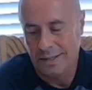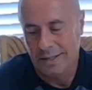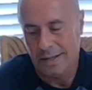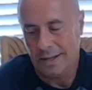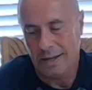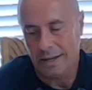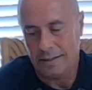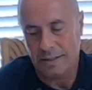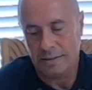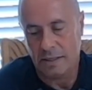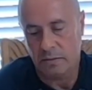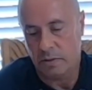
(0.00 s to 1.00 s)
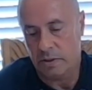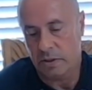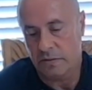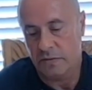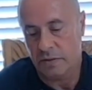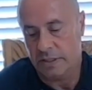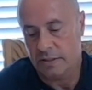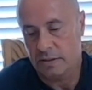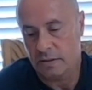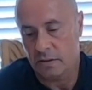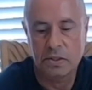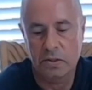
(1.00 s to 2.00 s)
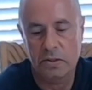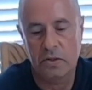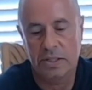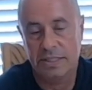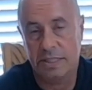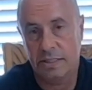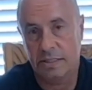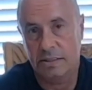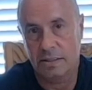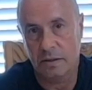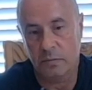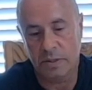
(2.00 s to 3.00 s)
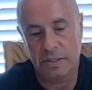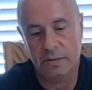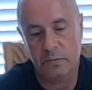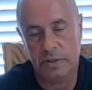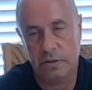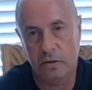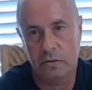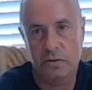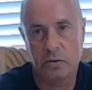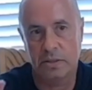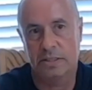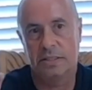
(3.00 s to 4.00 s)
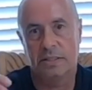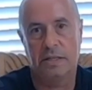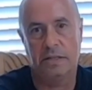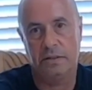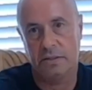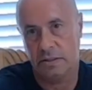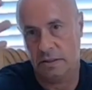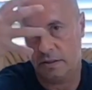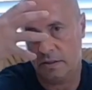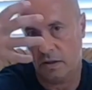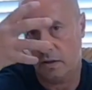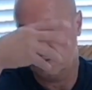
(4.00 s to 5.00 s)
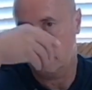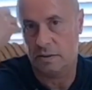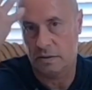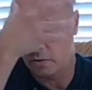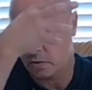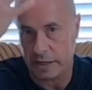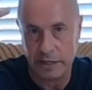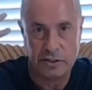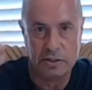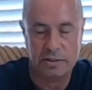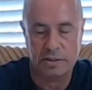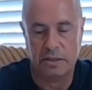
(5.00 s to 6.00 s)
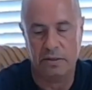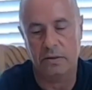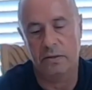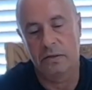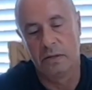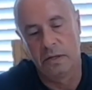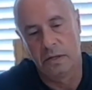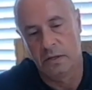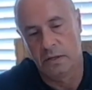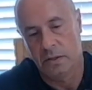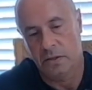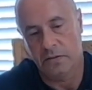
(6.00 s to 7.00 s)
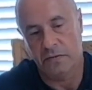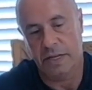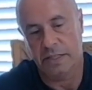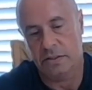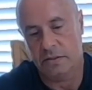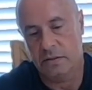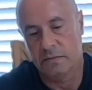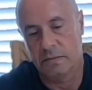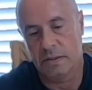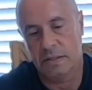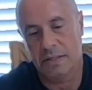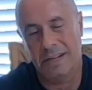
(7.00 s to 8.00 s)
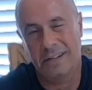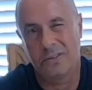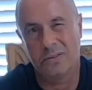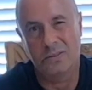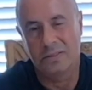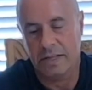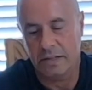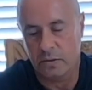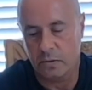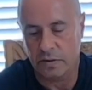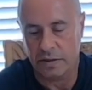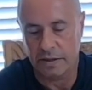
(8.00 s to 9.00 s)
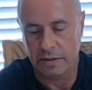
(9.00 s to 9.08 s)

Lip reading: and that's not really good for these. So you'll notice it in the sun when you're going towards the sun, you see all these striations on your visor. Not a cool thing.